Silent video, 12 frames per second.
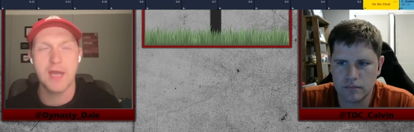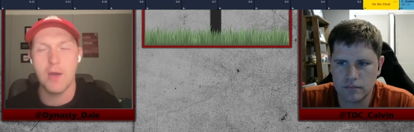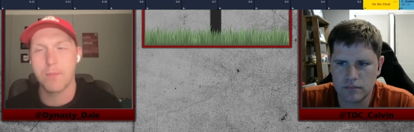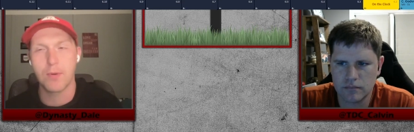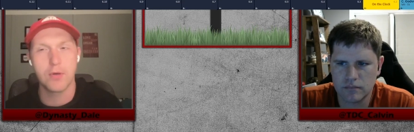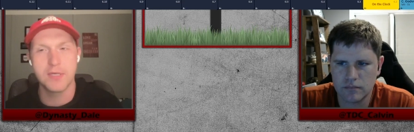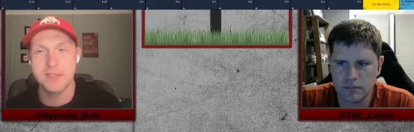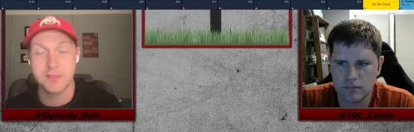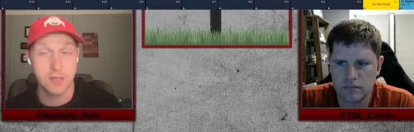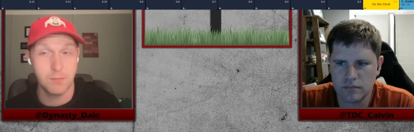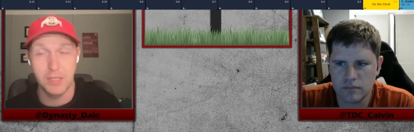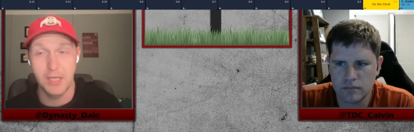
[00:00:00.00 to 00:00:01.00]
Speaker 1: how
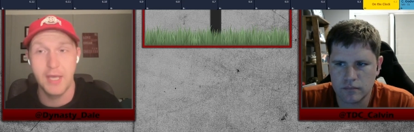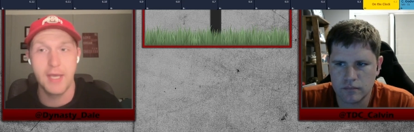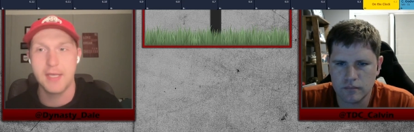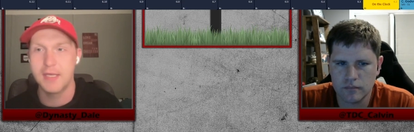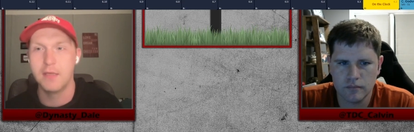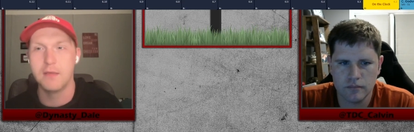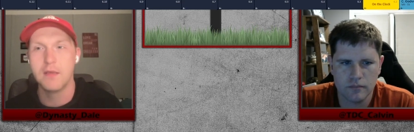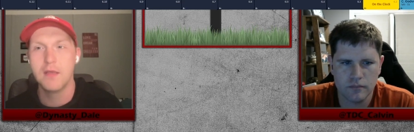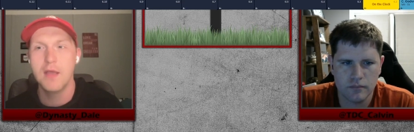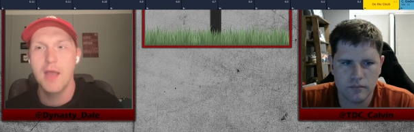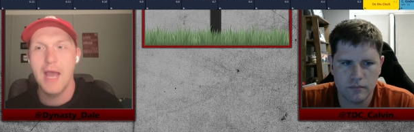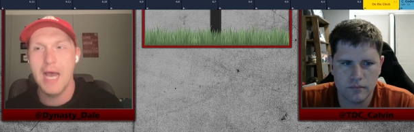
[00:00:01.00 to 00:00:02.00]
Purdy's going to play and
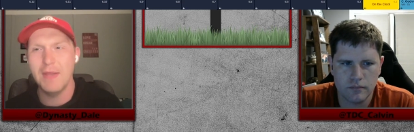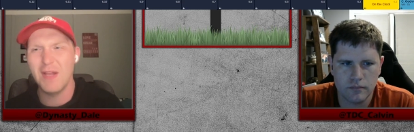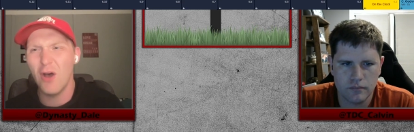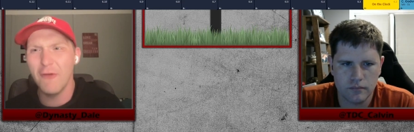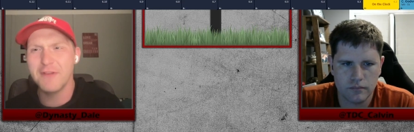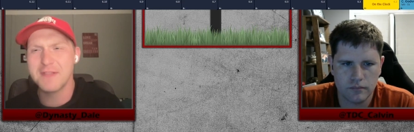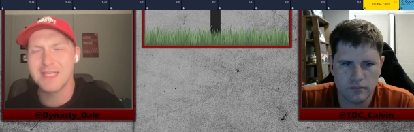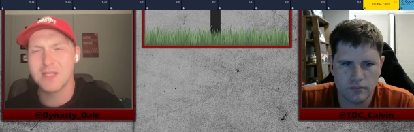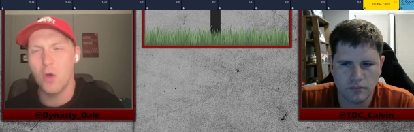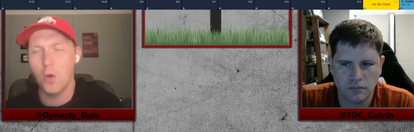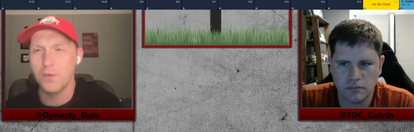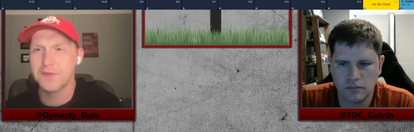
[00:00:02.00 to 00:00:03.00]
how that offense
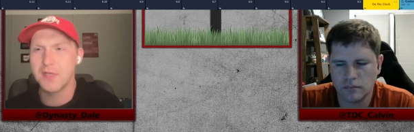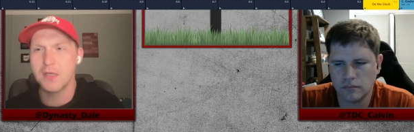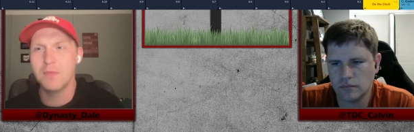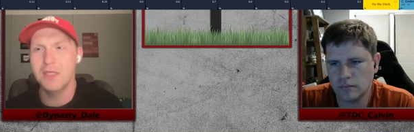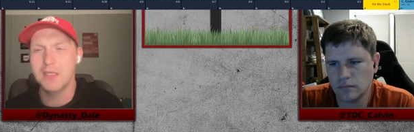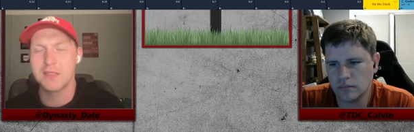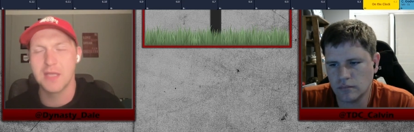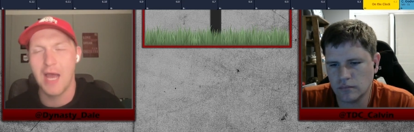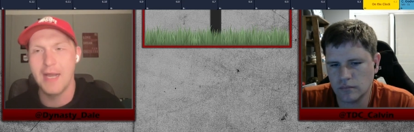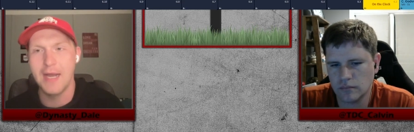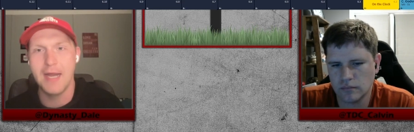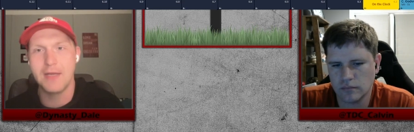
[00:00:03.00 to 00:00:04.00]
as a whole is going to be because
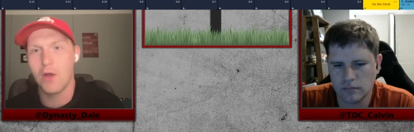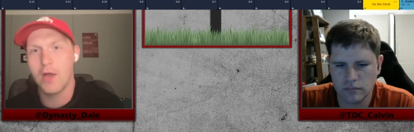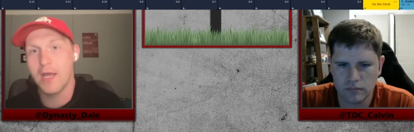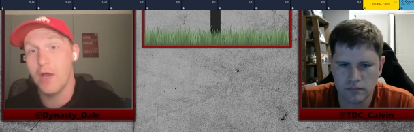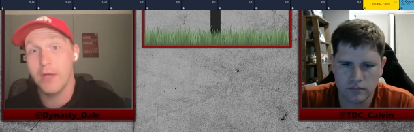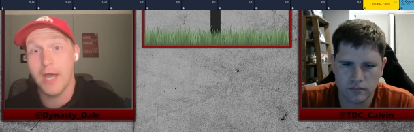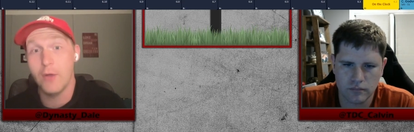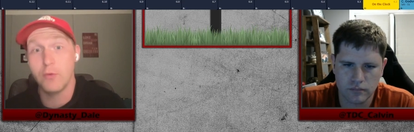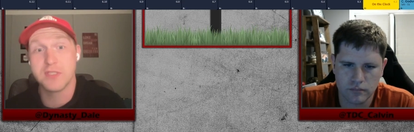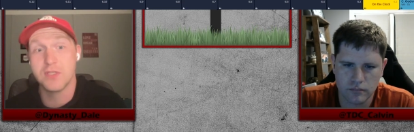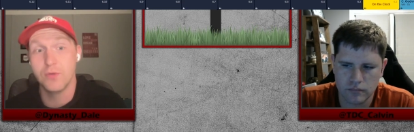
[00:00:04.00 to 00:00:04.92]
I I know I I always